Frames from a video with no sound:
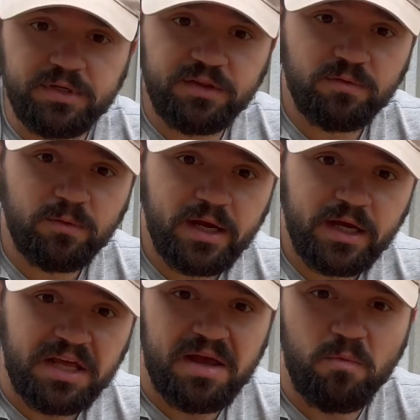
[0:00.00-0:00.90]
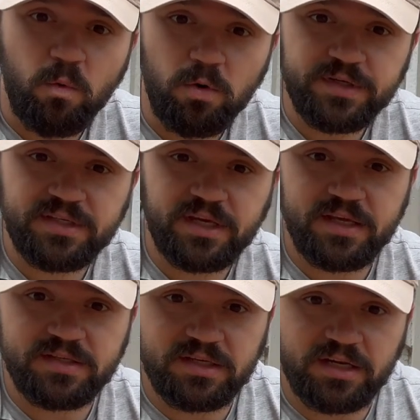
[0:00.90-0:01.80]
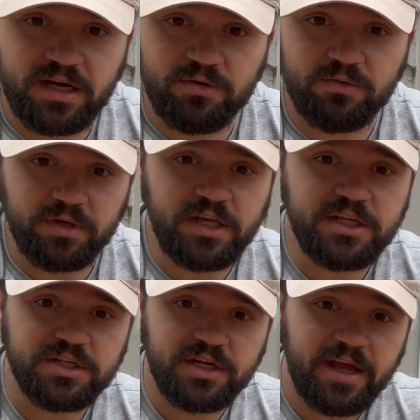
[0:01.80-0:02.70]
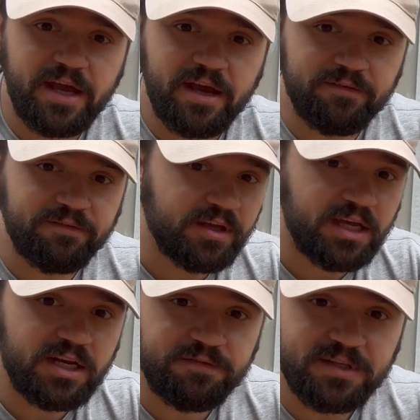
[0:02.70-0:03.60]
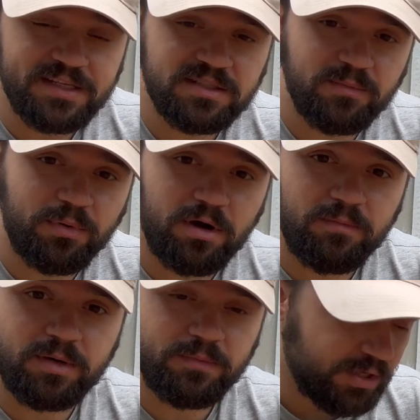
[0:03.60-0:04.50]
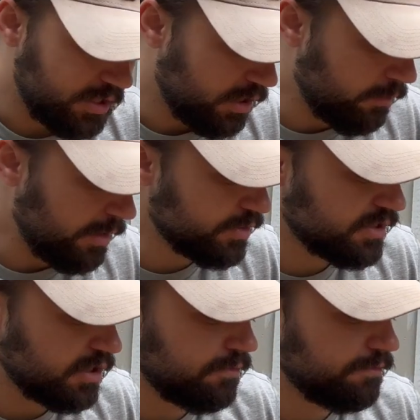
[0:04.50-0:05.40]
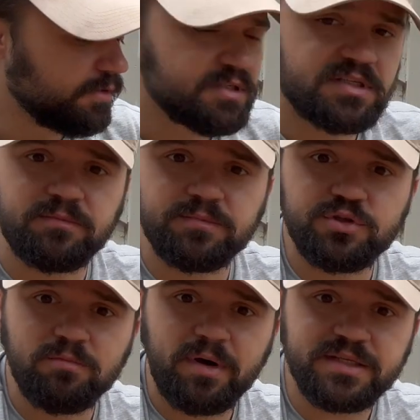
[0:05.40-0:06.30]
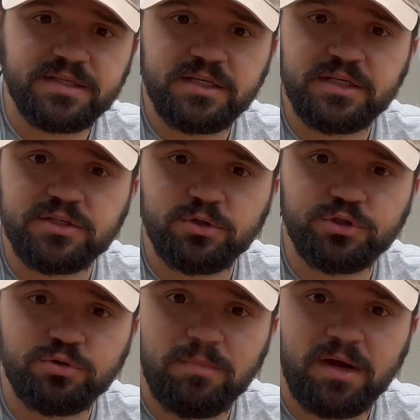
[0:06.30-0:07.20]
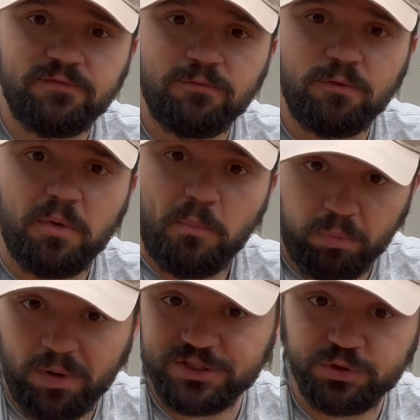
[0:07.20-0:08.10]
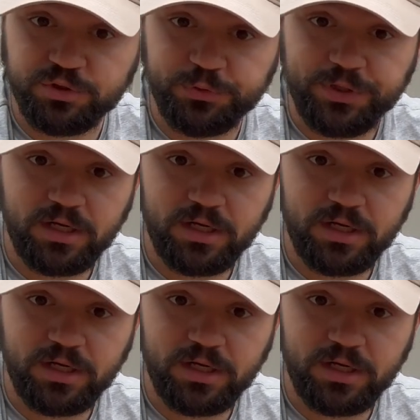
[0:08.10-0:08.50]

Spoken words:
need to add a worst case scenario, 1.5 inches. And if that's the problem, grab yourself some 2x6 or 2x4 pressure treated